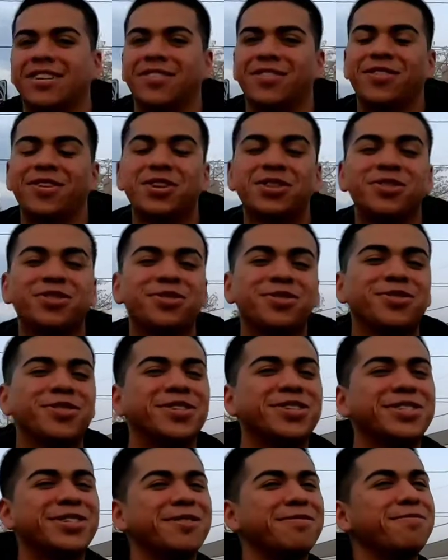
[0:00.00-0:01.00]
What do you do?
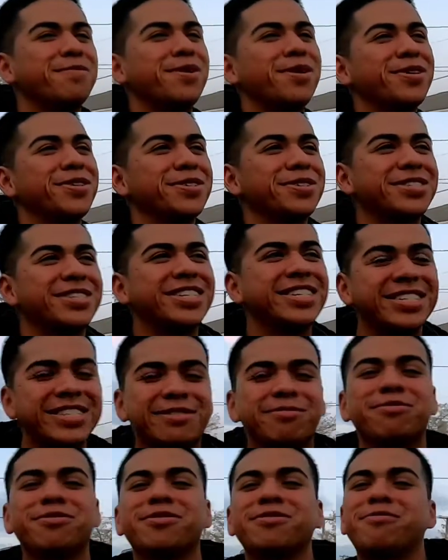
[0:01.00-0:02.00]
This your boy D
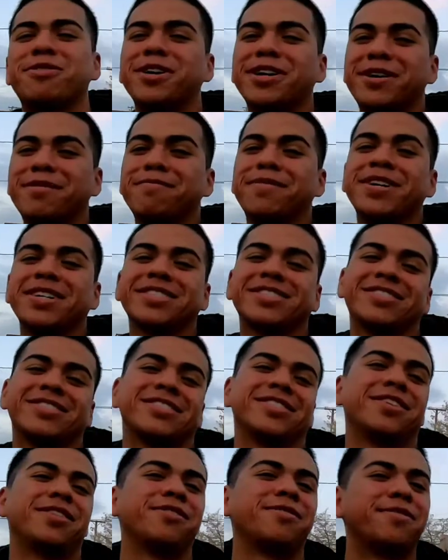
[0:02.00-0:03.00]
Welcome back to
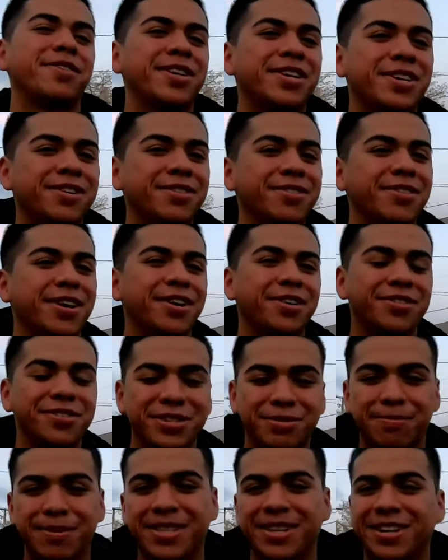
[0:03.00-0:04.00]
another video. I know
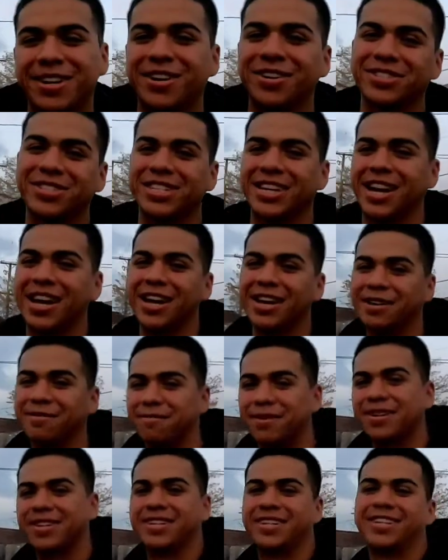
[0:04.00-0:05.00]
it's been a long time.
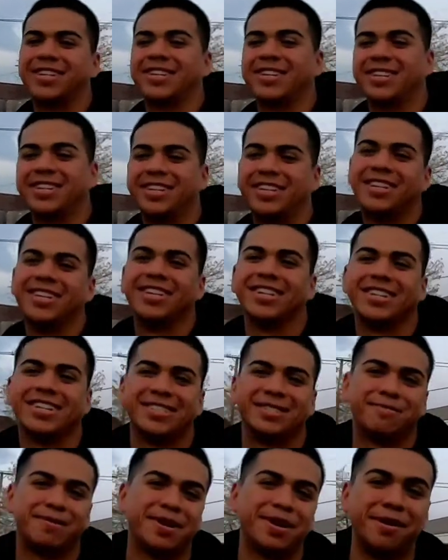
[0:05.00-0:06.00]

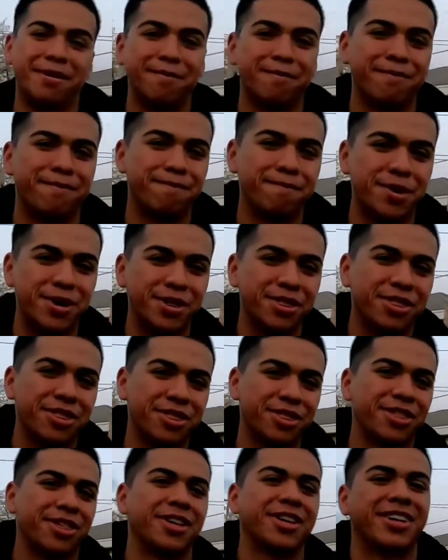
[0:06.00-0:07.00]
It's been a month,
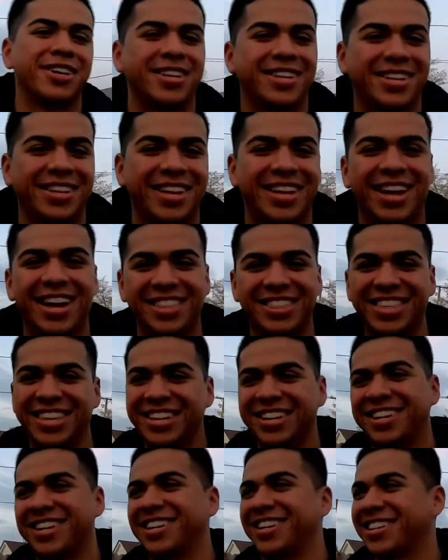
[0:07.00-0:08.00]
I
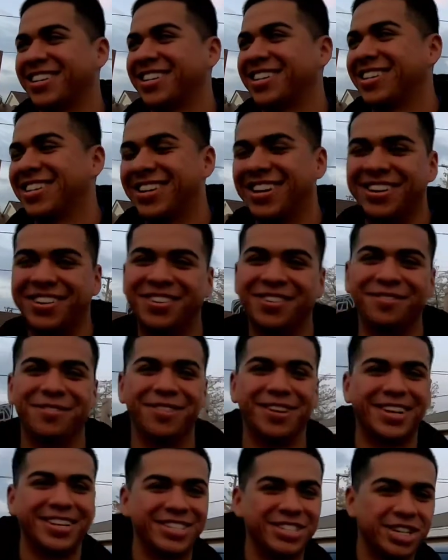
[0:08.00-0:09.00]
think. I don't know if
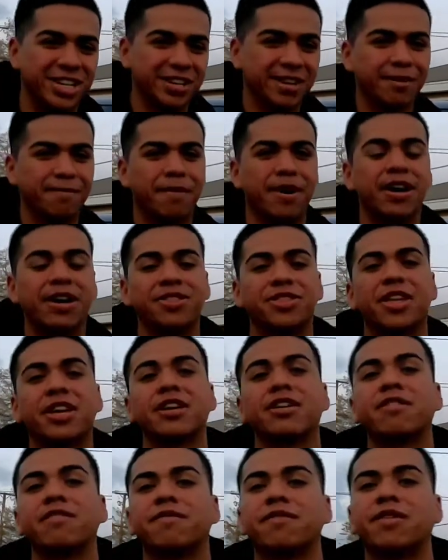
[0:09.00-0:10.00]
you guys checked. But
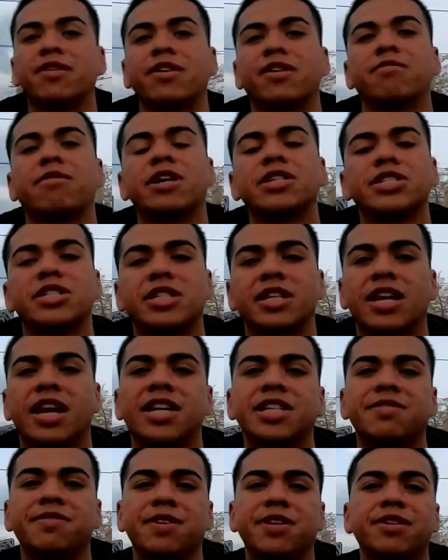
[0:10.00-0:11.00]
thank you for watching the
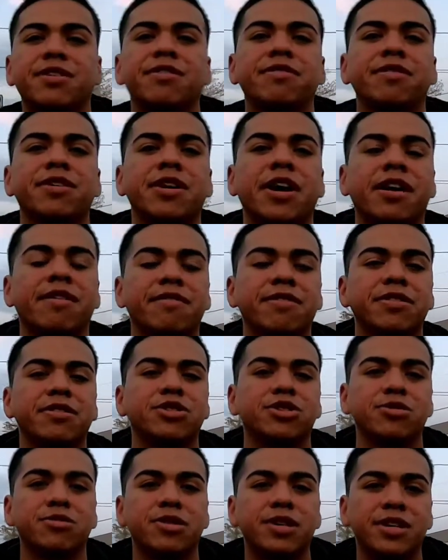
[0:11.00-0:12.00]
last video. If you haven't
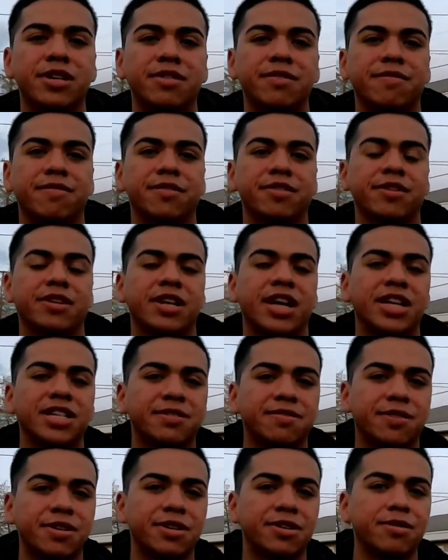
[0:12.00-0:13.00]
tuned in for
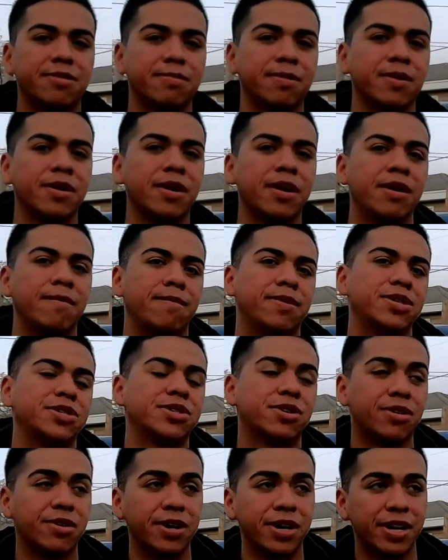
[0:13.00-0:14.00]
last video, please
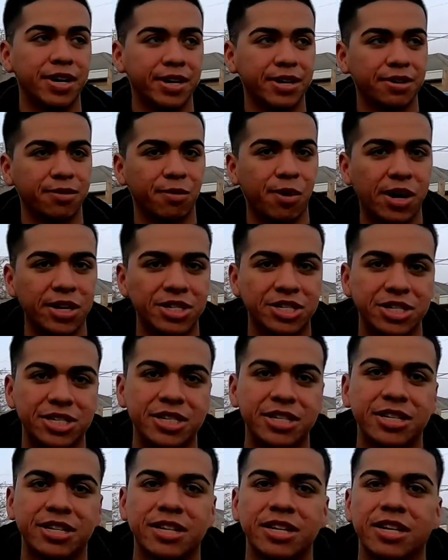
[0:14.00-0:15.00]
go ahead and watch
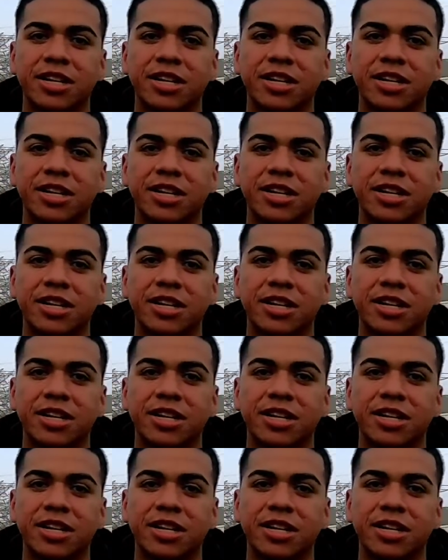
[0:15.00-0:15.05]
it.